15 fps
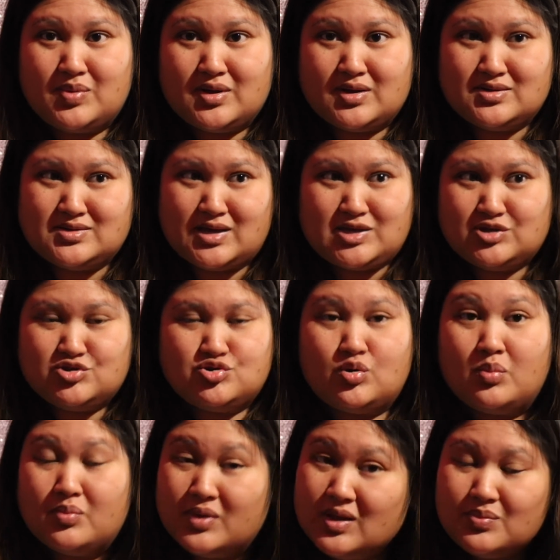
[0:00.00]
because I just
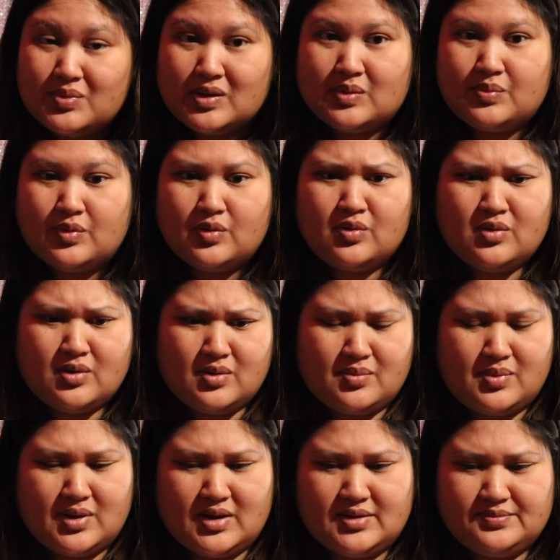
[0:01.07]
don't meet people.
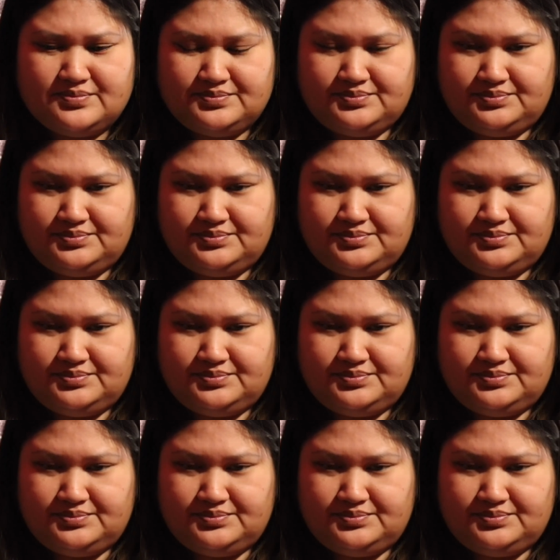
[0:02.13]
But